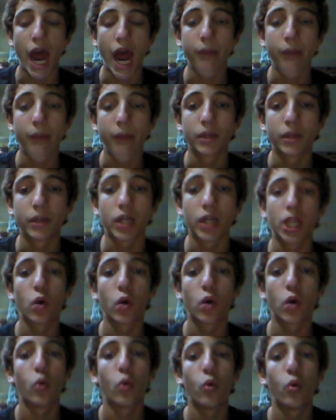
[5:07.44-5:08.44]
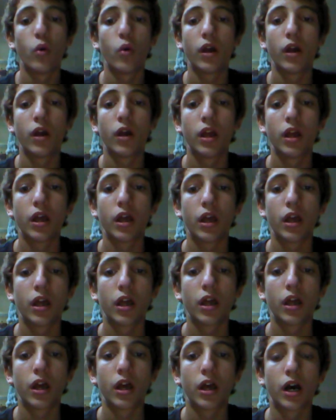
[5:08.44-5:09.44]
And I'm gonna
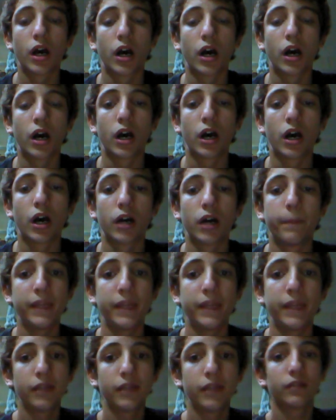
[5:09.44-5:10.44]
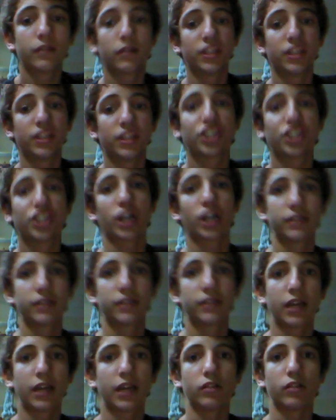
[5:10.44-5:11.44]
go, meet
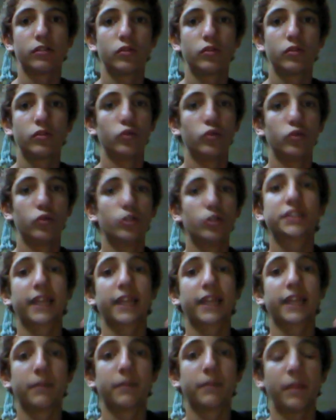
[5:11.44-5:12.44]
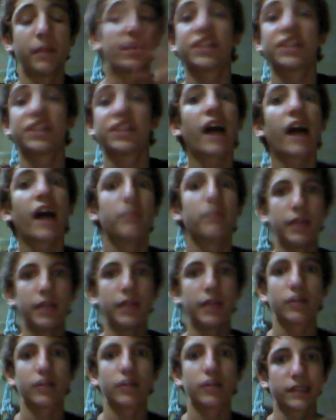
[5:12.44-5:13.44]
this Chantel, who looks like me,
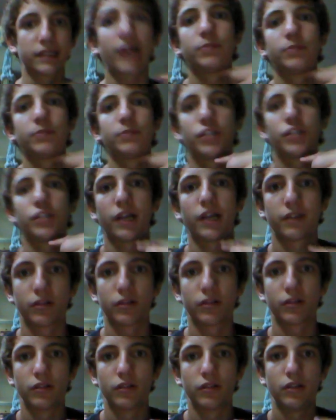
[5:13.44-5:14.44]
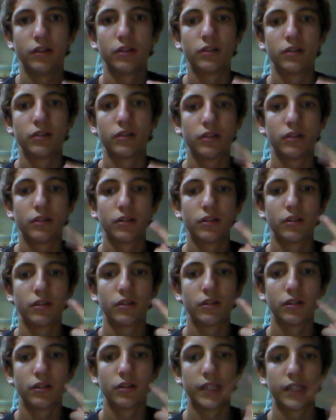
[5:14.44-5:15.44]
but is not me, because I'm Chantel.
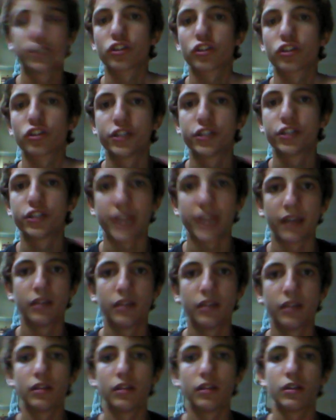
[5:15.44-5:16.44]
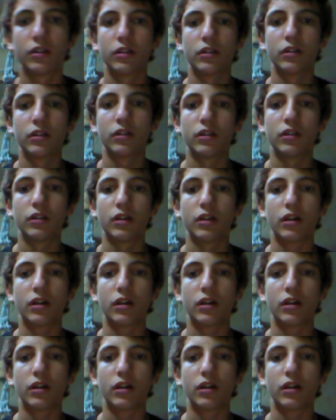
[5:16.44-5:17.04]
It's Thursday.